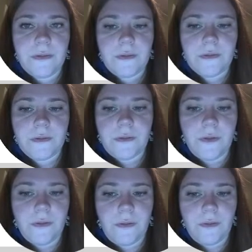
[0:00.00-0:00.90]

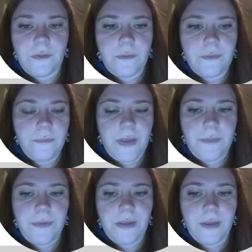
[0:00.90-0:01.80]
so
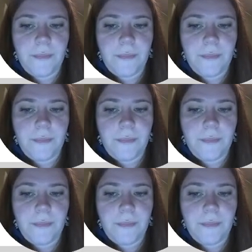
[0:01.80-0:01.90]
maybe I'll